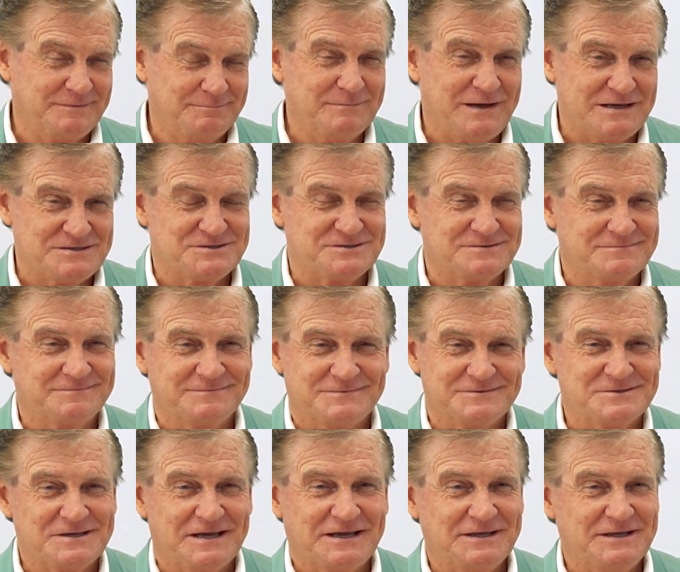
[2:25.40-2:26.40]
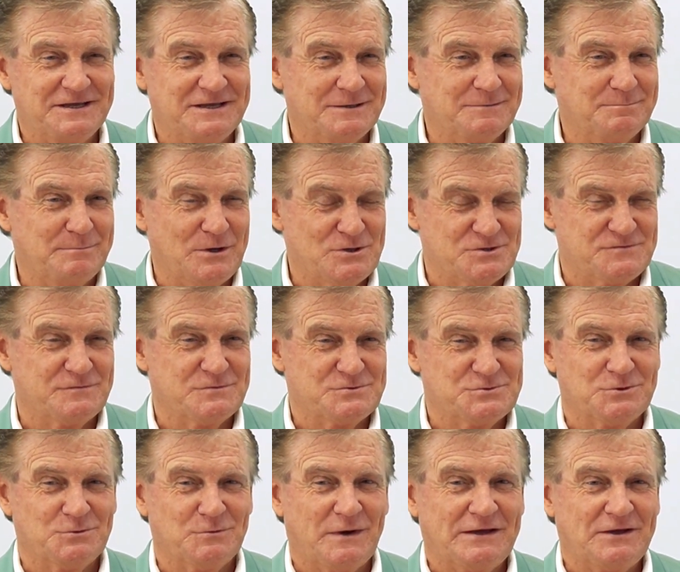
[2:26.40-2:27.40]
must say in a boastful
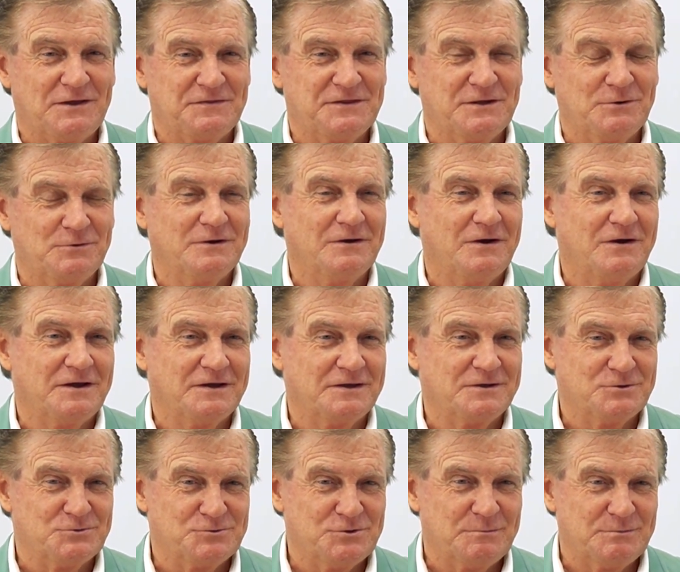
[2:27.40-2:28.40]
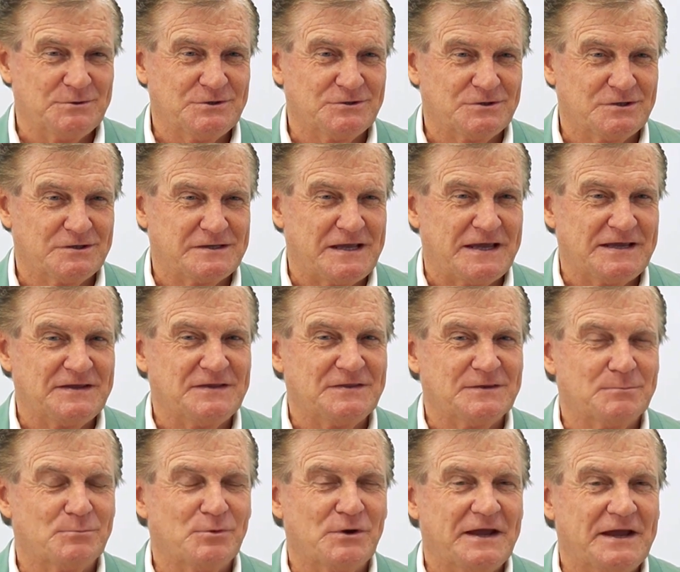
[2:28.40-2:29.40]
sort of way, I think I contributed to taking
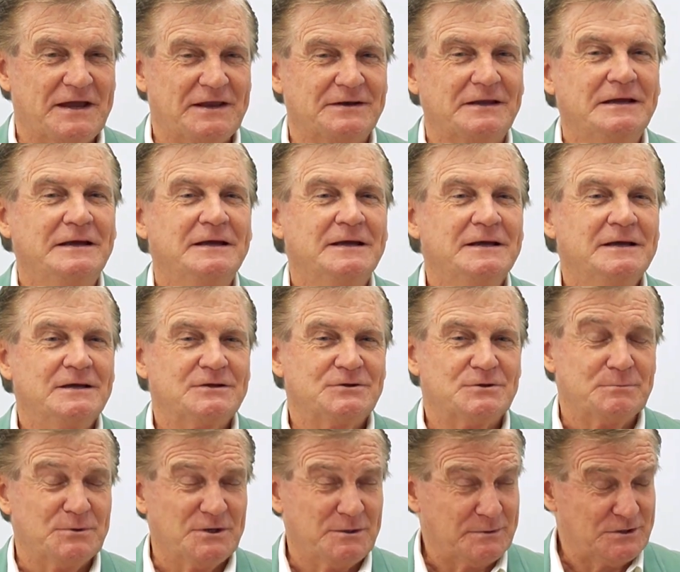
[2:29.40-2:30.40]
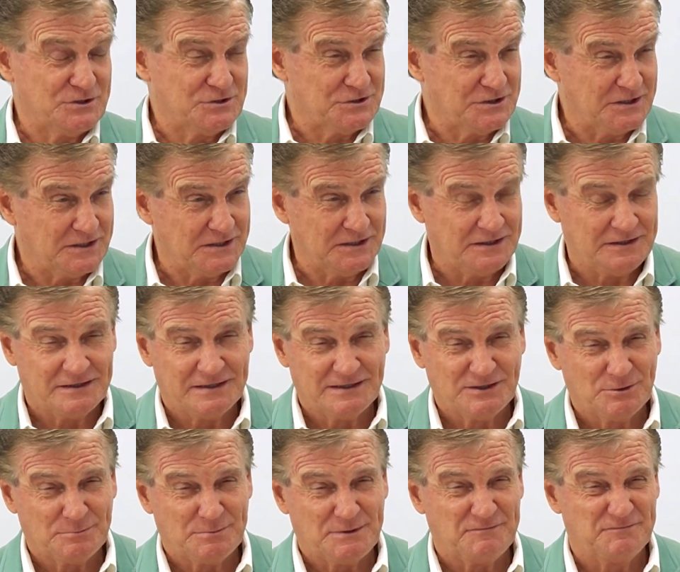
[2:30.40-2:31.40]
the brand to be a bit cheeky, a
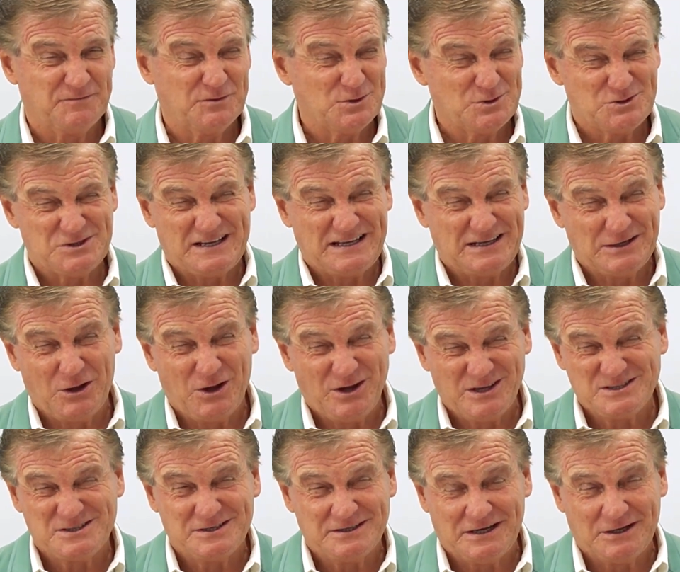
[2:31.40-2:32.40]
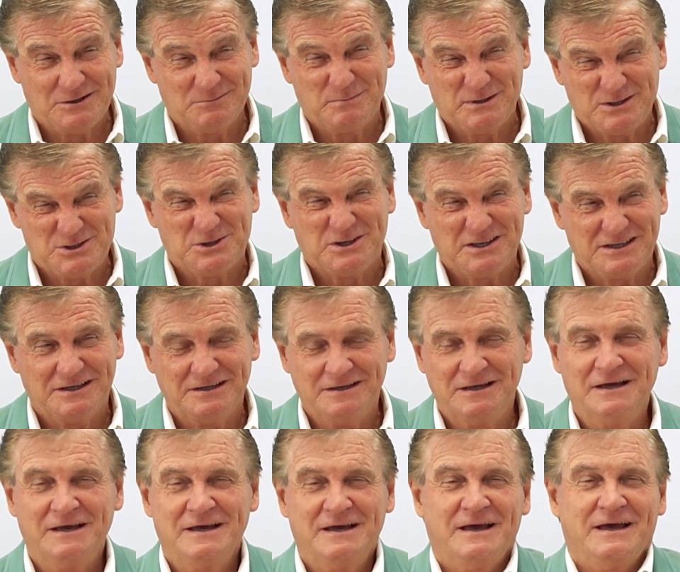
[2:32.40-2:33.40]
little bit Virgin Airlines, you know, a bit cheeky.
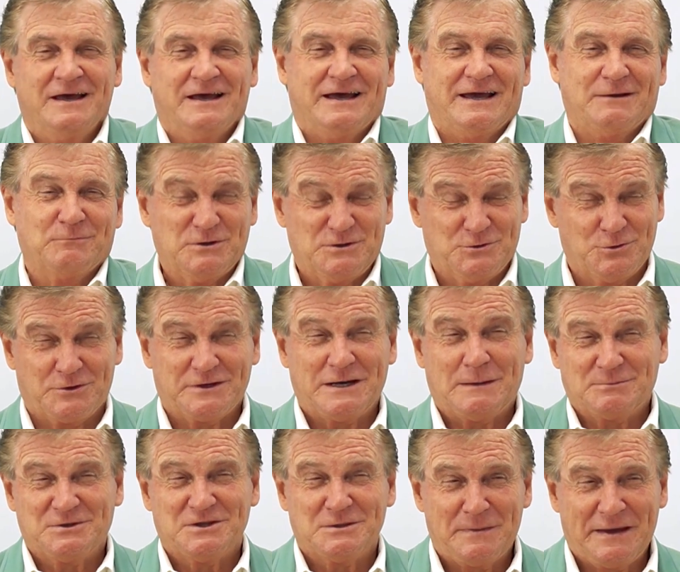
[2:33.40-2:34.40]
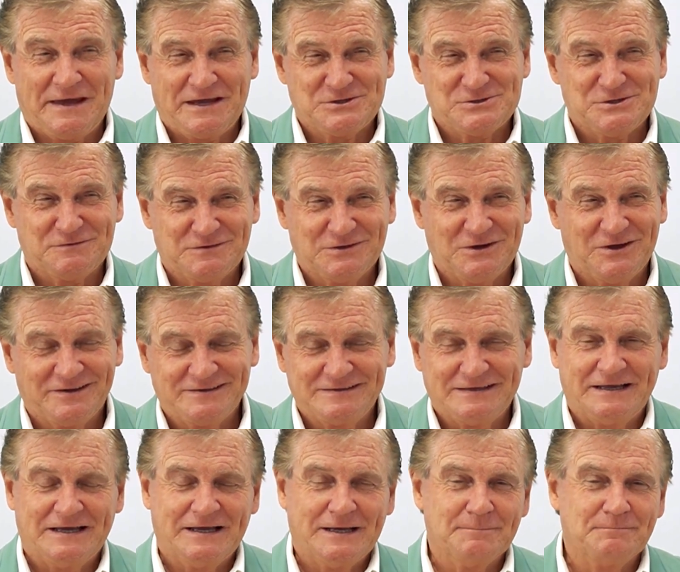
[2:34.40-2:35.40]
And we took it up to the banks, if you like.
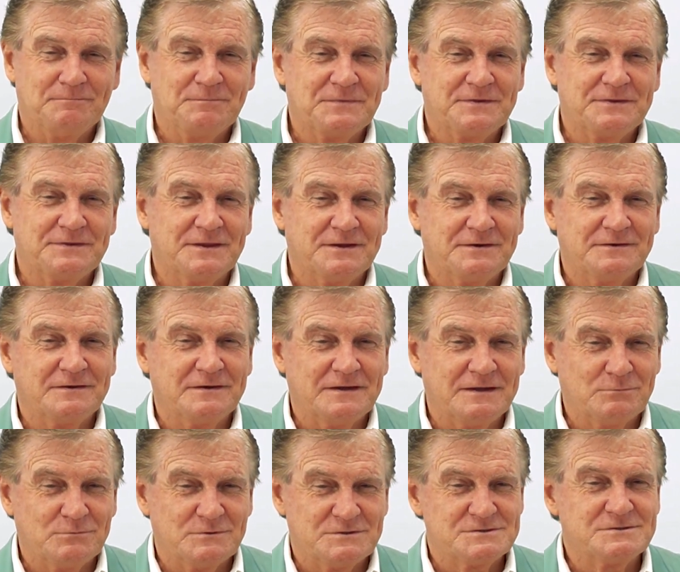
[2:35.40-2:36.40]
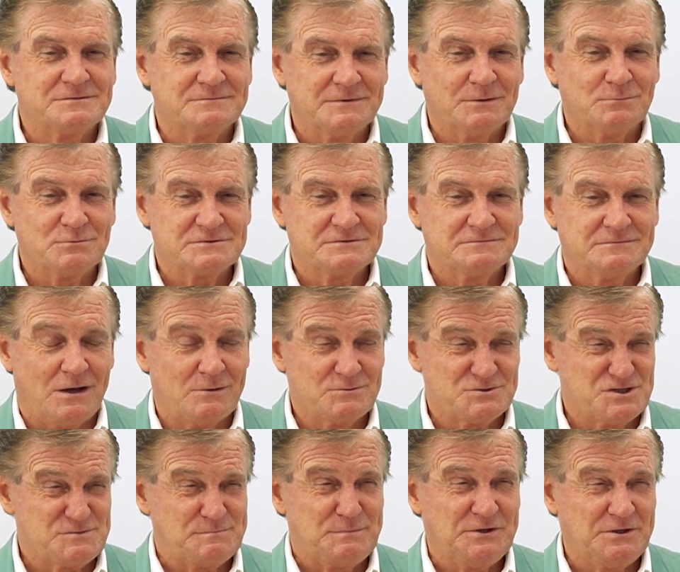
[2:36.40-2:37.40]
Um, that it was, it was, I was
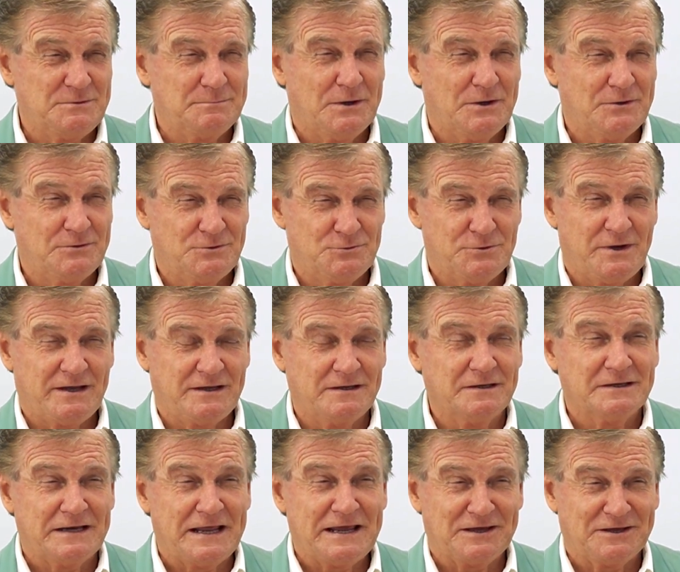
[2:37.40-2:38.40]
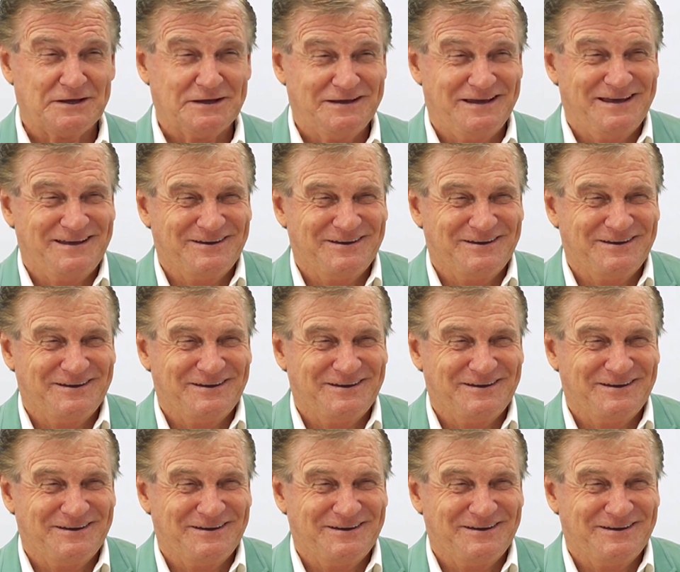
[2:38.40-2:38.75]
a speedboat dragging an anchor.